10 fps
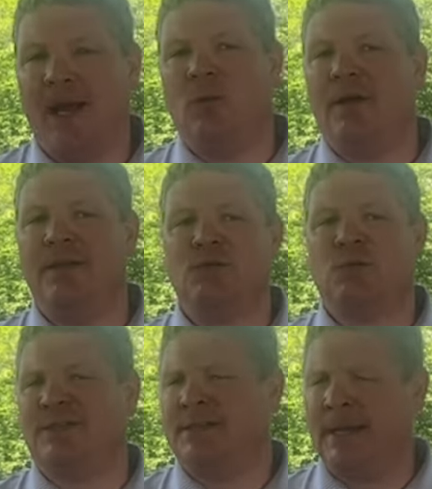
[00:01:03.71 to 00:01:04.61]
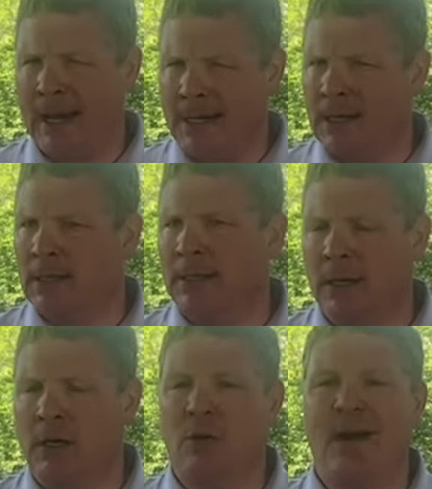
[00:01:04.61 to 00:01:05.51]
And while this was technically
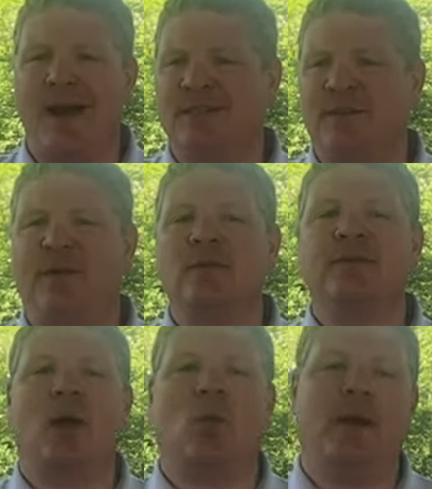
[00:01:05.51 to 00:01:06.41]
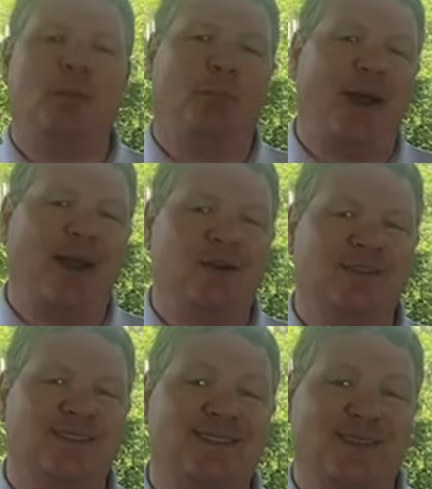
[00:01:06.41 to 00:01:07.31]
incorrect, it felt that way to
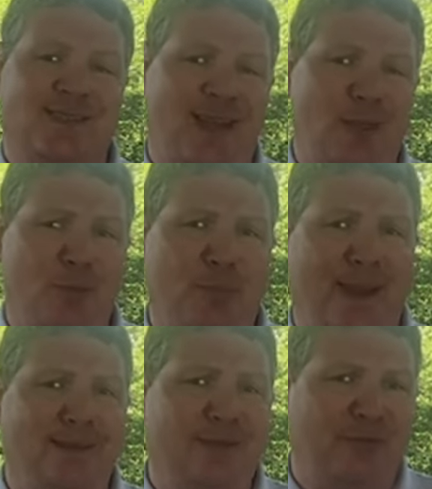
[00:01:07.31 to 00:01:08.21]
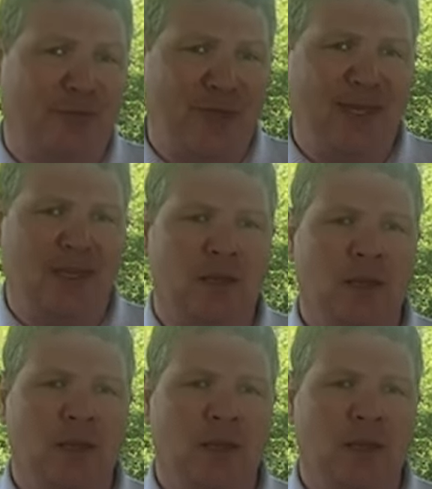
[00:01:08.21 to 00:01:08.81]
buyers as the seller paid the fee.